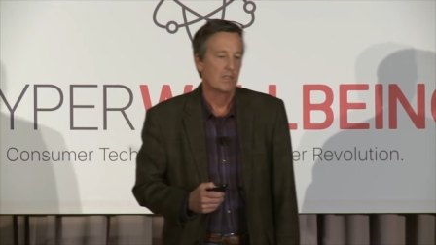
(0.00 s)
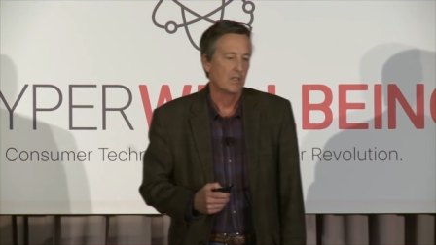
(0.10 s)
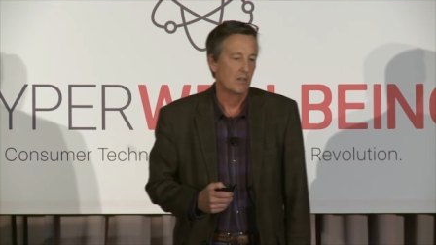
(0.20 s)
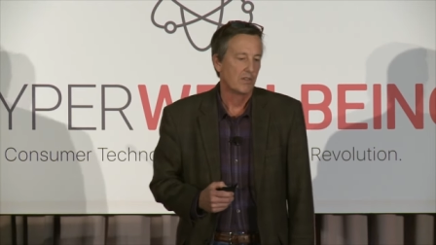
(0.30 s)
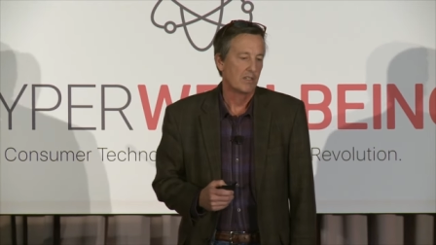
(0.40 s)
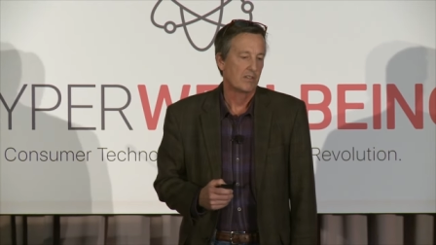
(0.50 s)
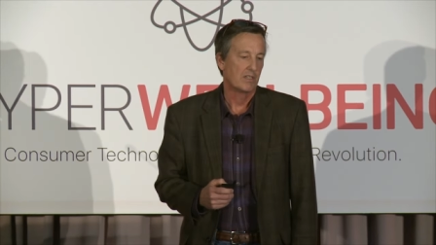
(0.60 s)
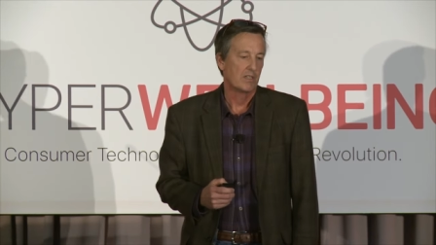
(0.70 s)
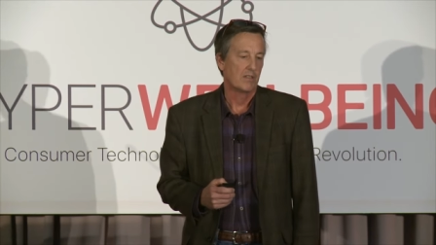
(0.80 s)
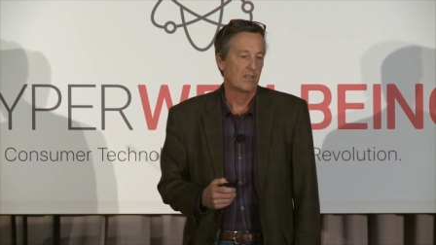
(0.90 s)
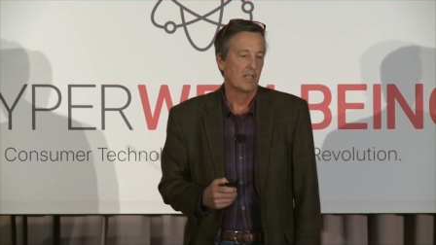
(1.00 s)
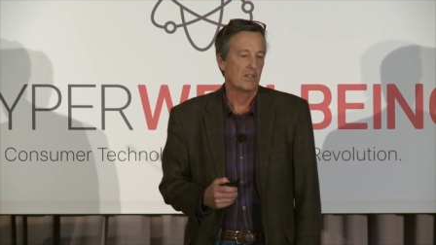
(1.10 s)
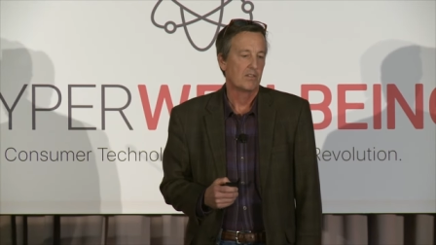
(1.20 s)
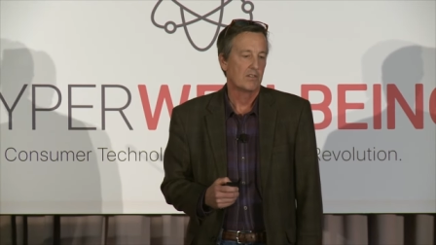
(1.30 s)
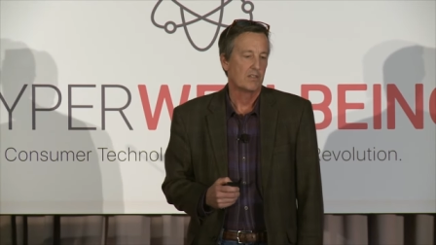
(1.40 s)
you know, that, uh, that,
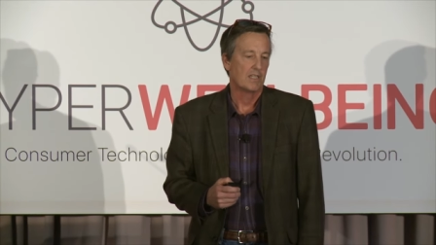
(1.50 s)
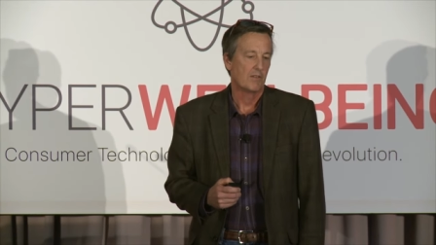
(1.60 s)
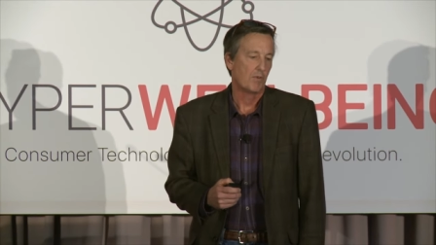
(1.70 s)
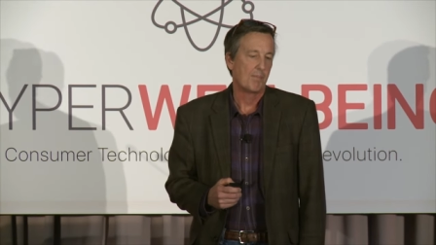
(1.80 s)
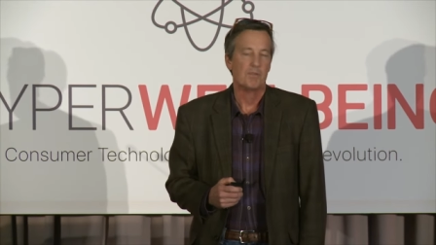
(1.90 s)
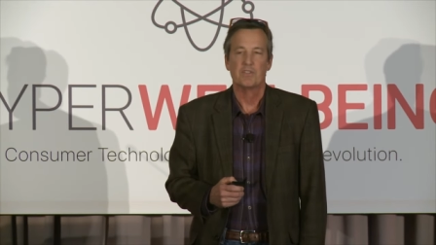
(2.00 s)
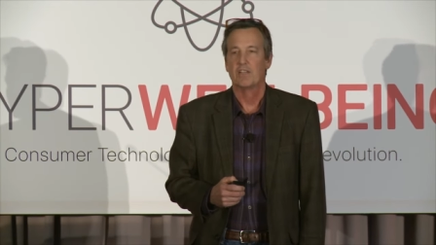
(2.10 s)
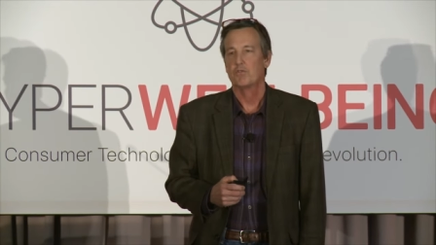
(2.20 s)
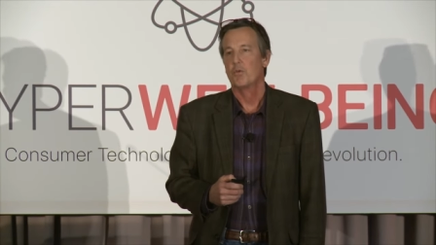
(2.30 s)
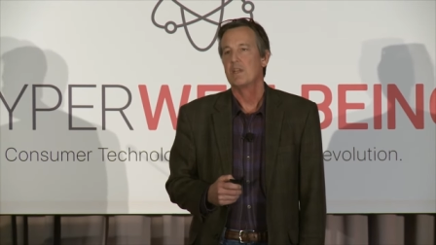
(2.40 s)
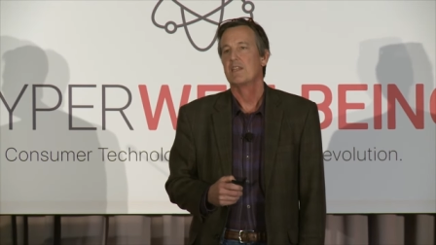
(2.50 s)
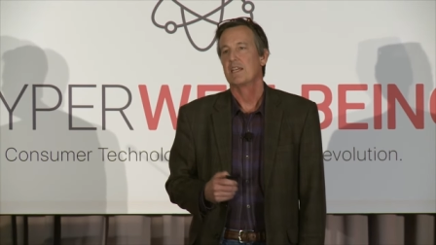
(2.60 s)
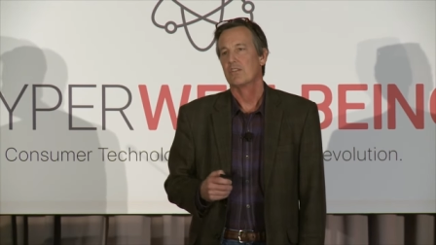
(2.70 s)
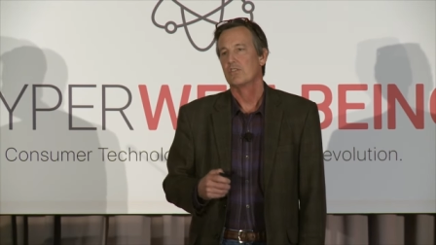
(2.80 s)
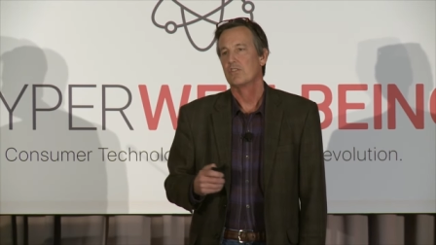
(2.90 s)
that represents what we
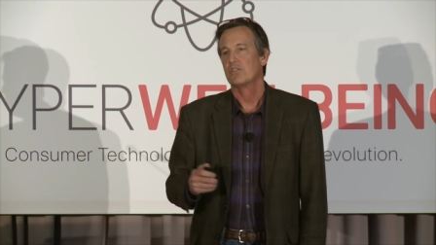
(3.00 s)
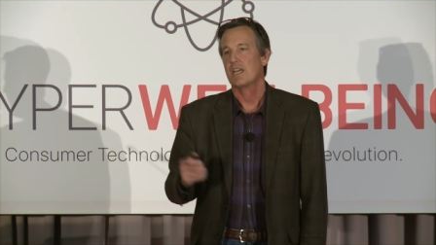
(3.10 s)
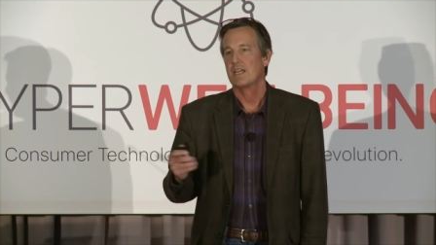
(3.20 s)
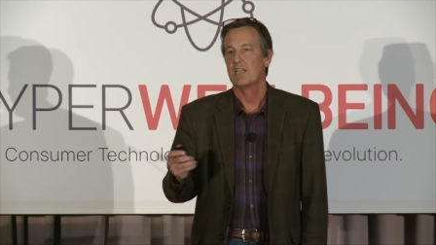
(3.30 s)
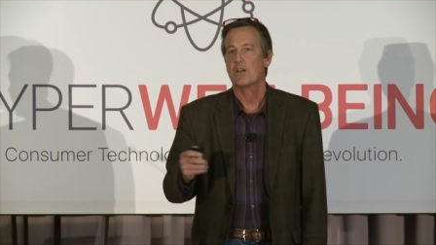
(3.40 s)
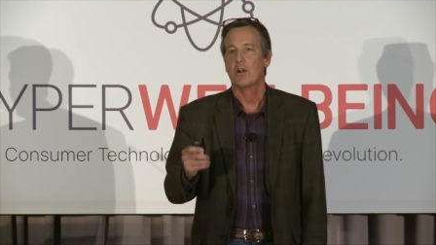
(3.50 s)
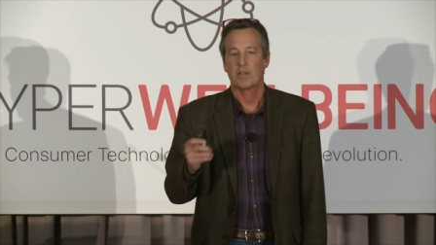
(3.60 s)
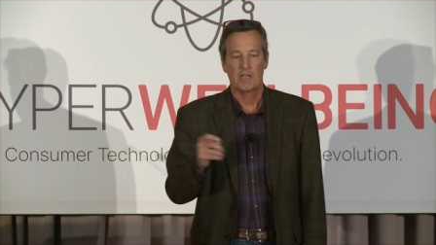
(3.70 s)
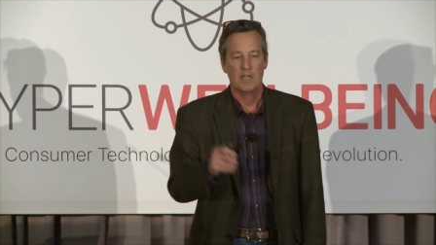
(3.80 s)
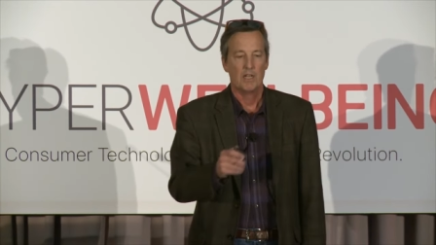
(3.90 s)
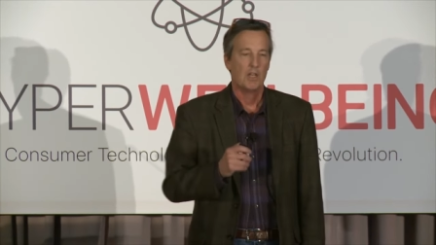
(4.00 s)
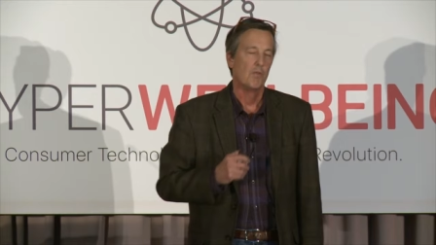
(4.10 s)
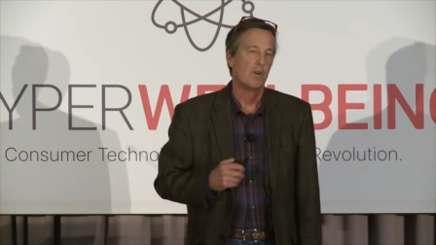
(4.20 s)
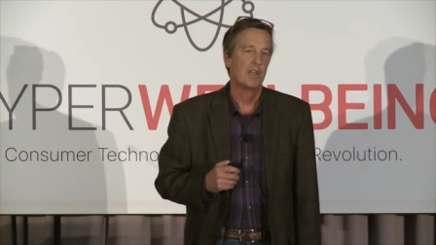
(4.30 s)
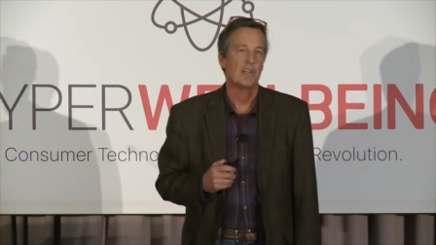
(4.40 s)
think is the state of the art.
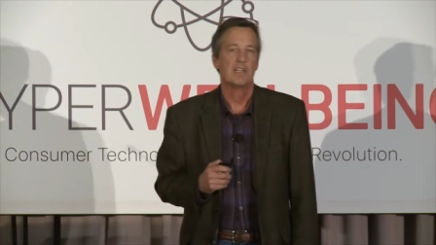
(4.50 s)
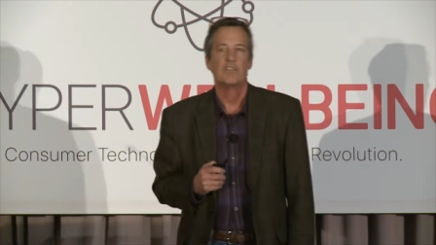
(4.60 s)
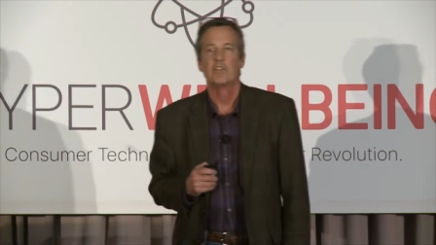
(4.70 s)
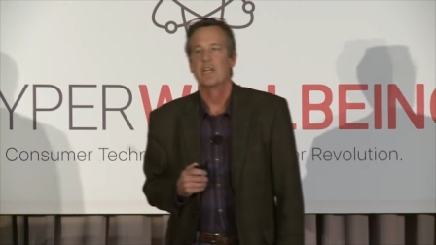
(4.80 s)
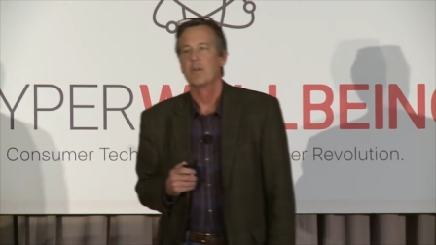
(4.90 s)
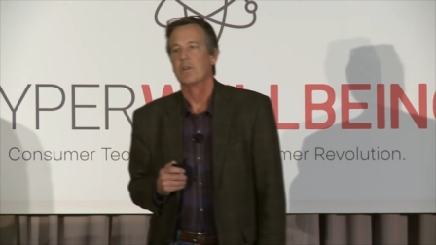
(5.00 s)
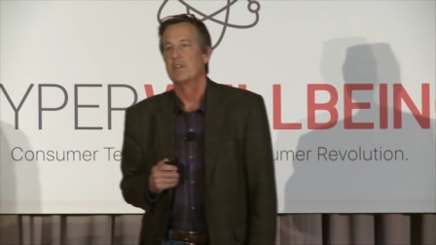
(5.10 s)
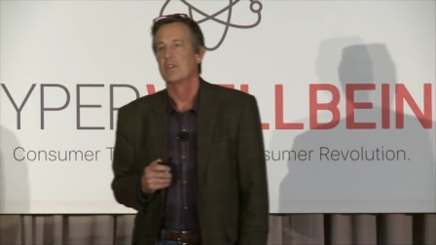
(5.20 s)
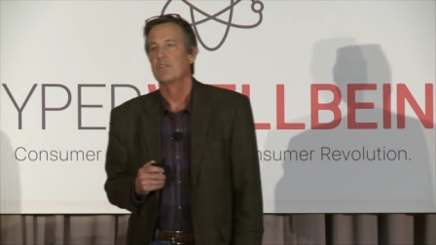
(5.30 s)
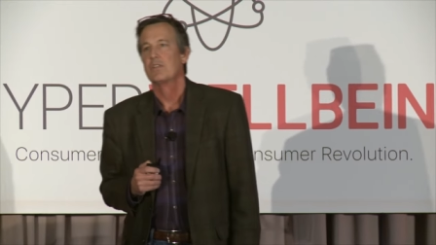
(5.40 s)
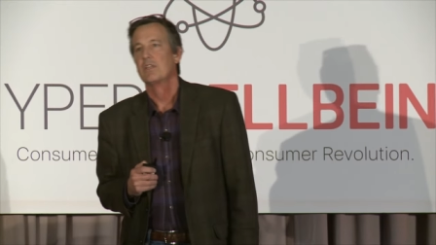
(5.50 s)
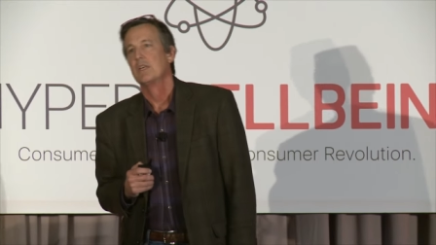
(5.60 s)
And one of the things you get with this